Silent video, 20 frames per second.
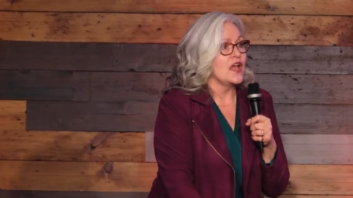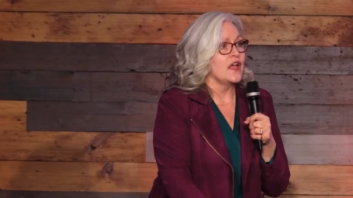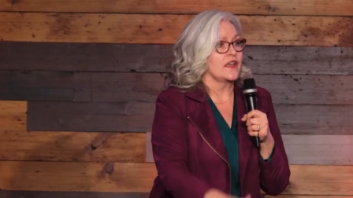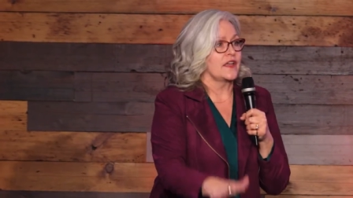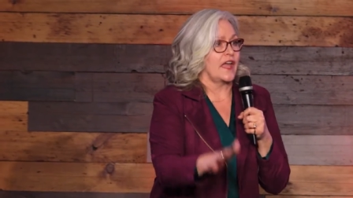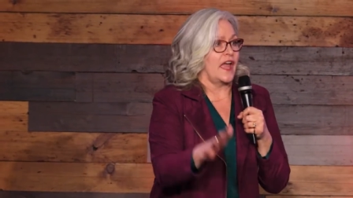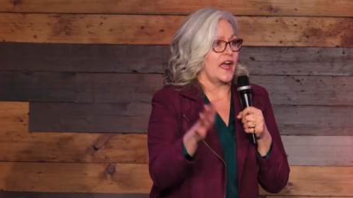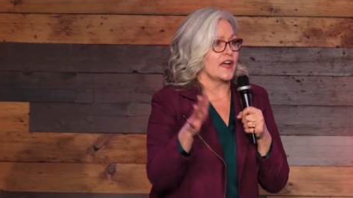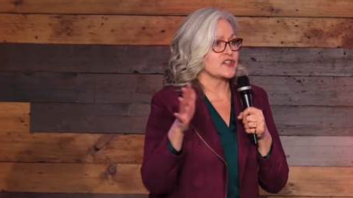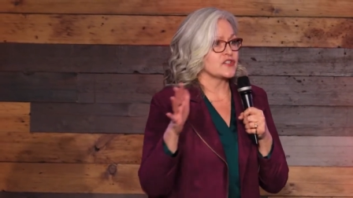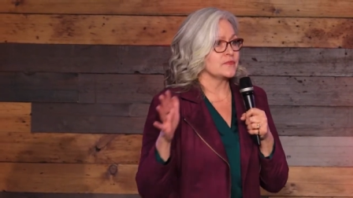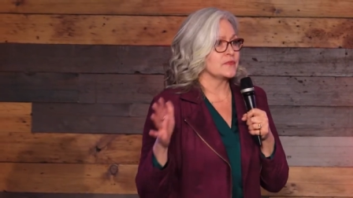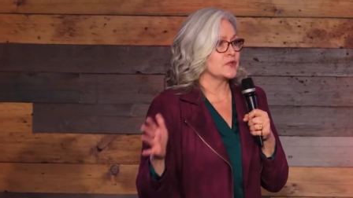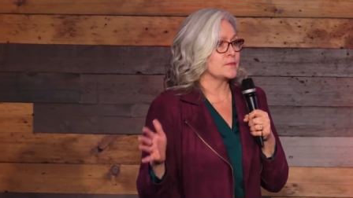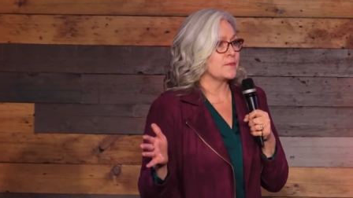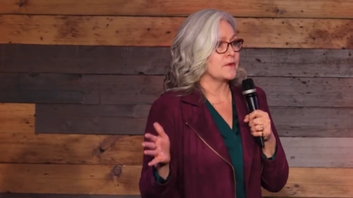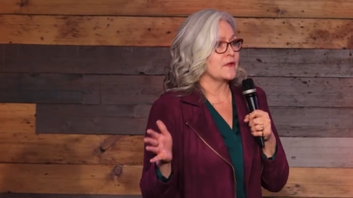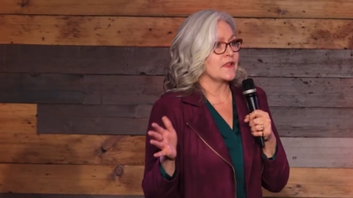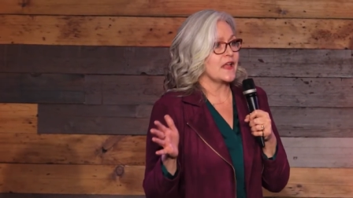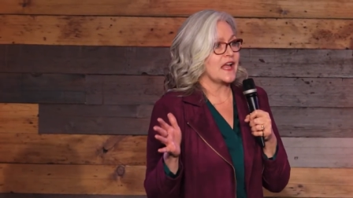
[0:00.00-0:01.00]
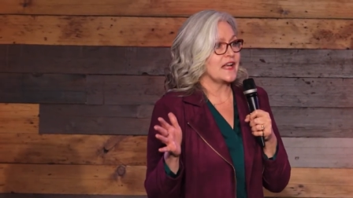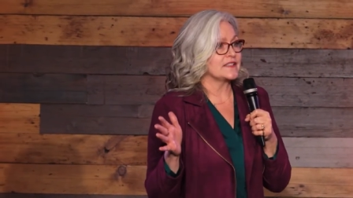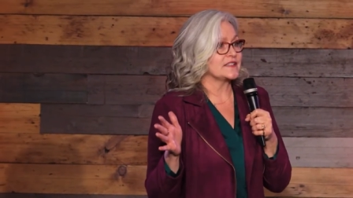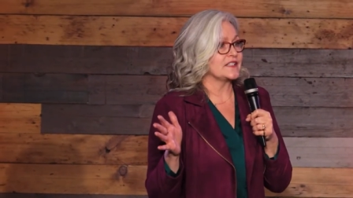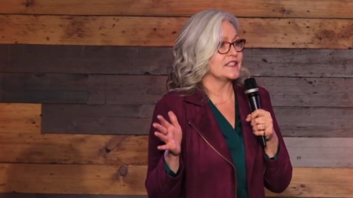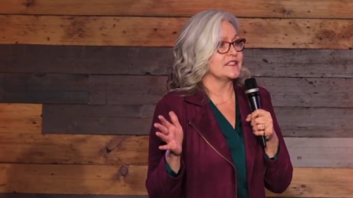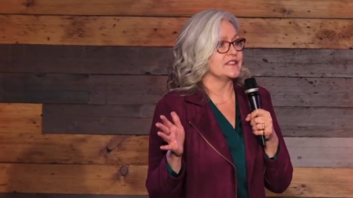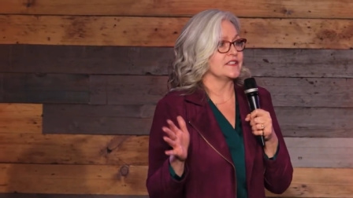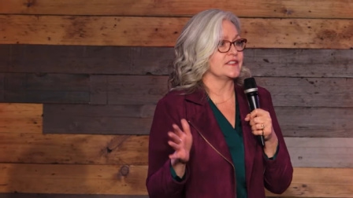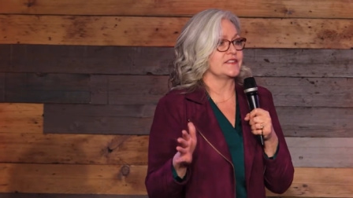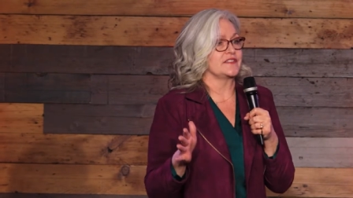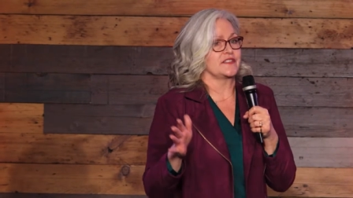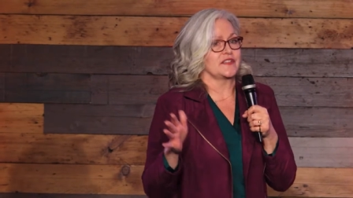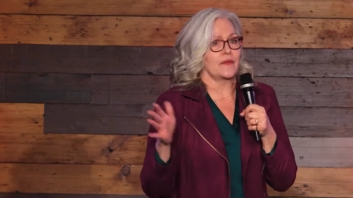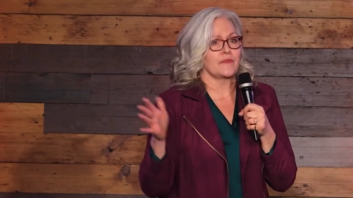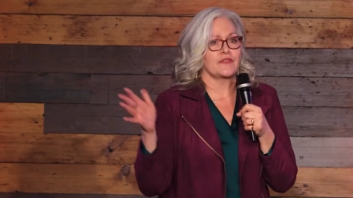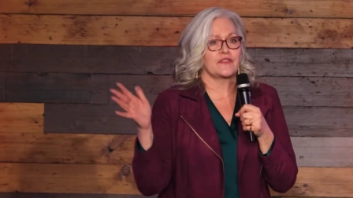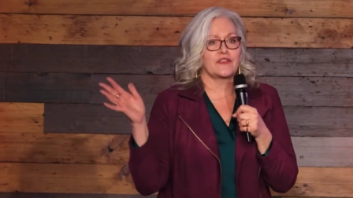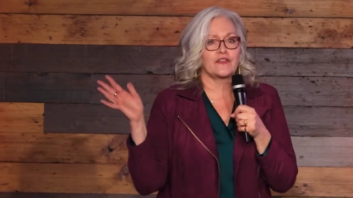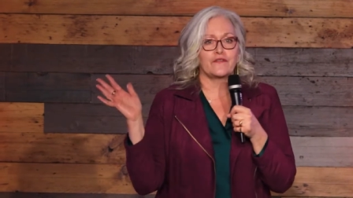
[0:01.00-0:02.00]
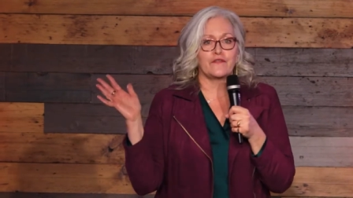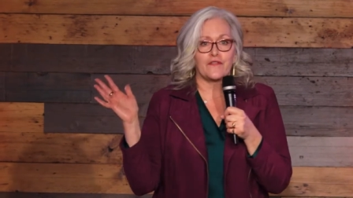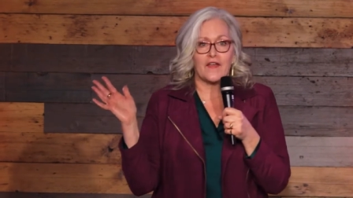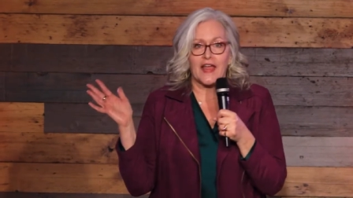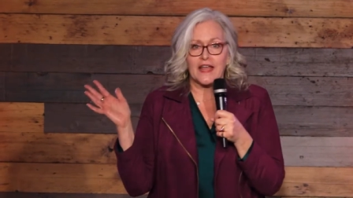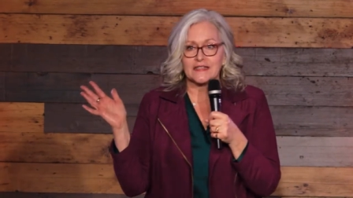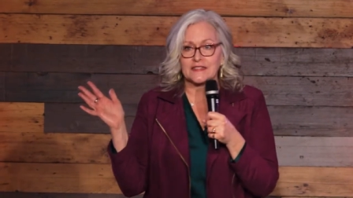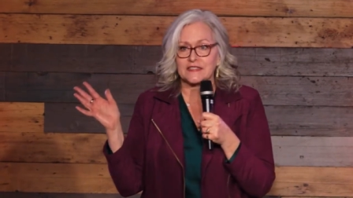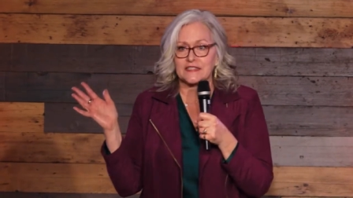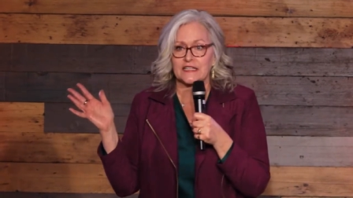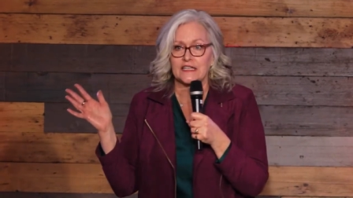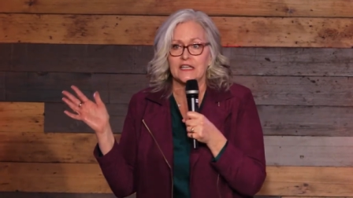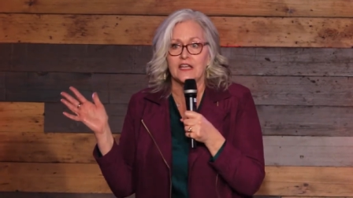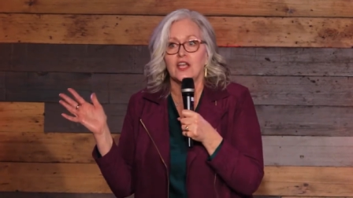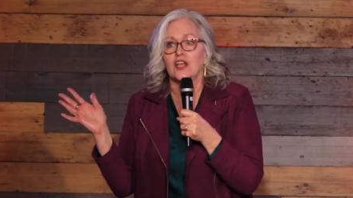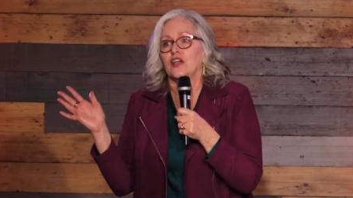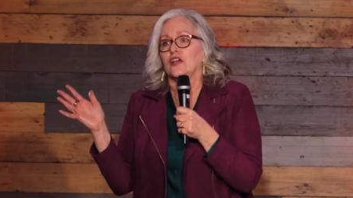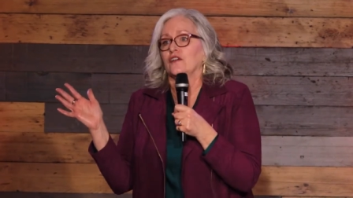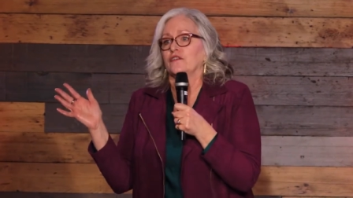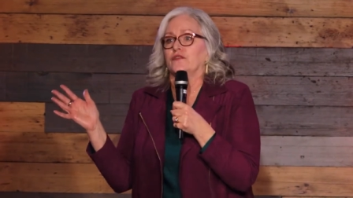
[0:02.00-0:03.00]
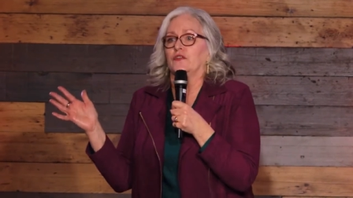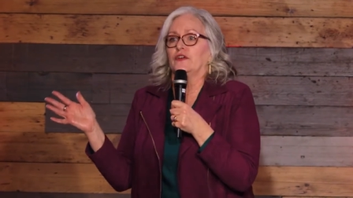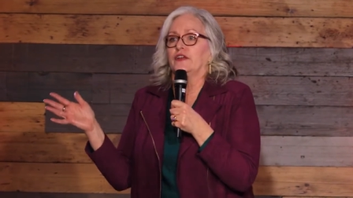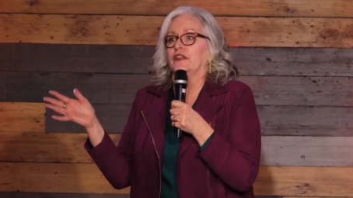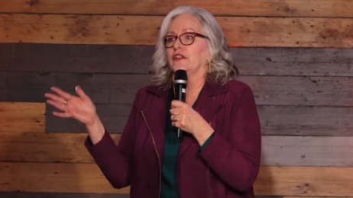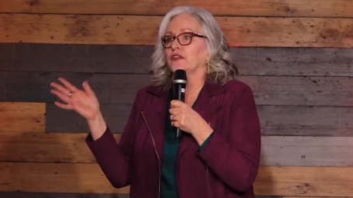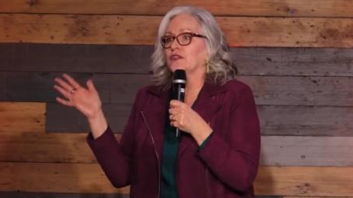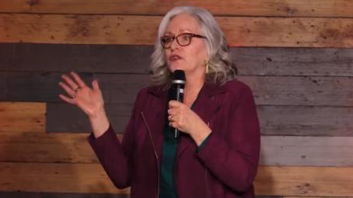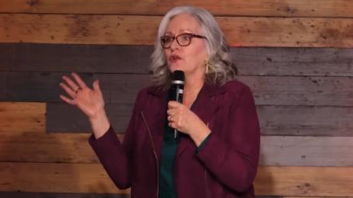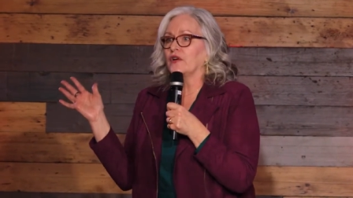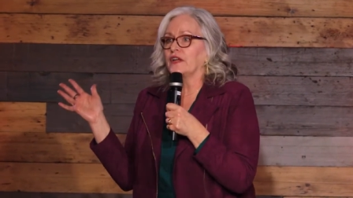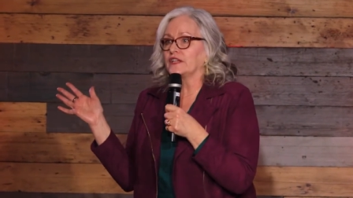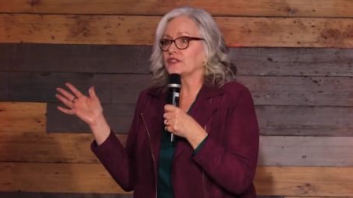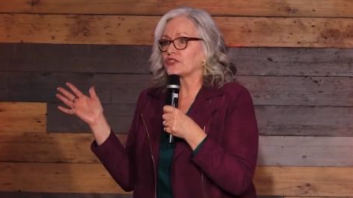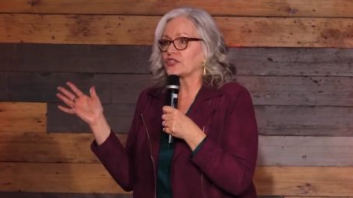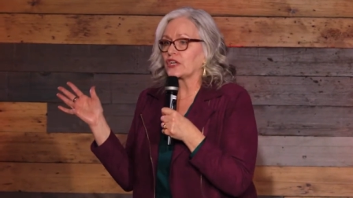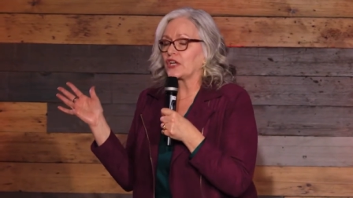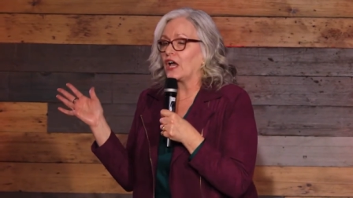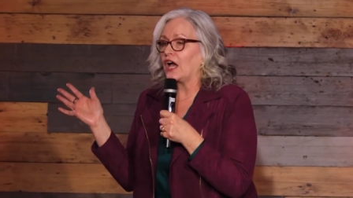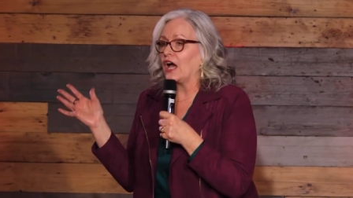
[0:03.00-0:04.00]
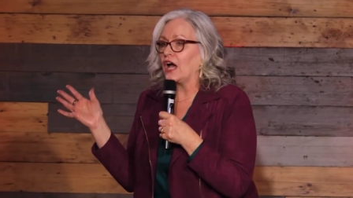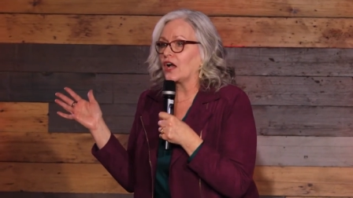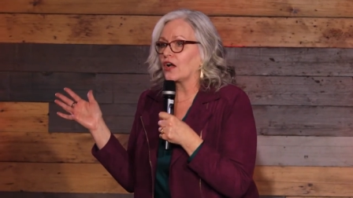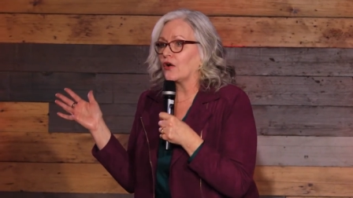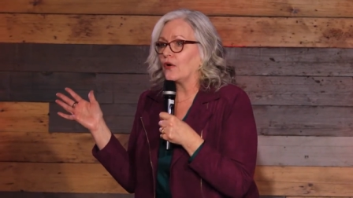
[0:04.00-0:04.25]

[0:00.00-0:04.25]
Kashmir Pulaski did something fancy for Illinois and Chicago.